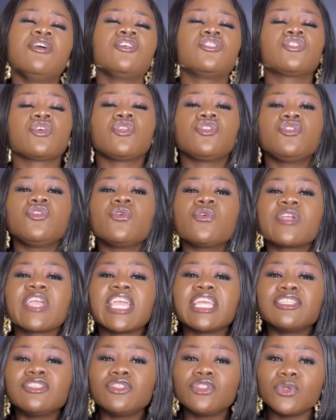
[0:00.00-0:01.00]
So you
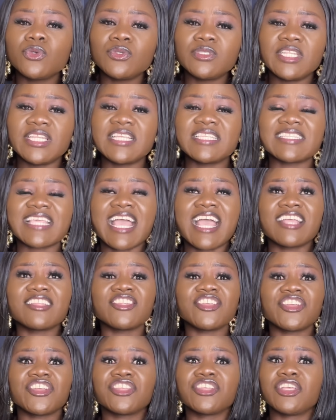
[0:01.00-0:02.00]
can do this and
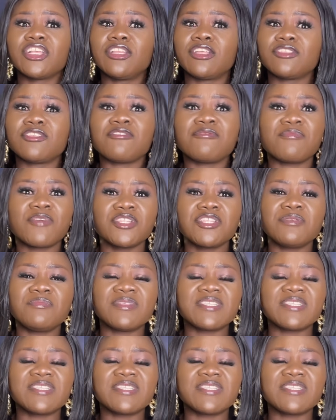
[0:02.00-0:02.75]
earn a lot of money.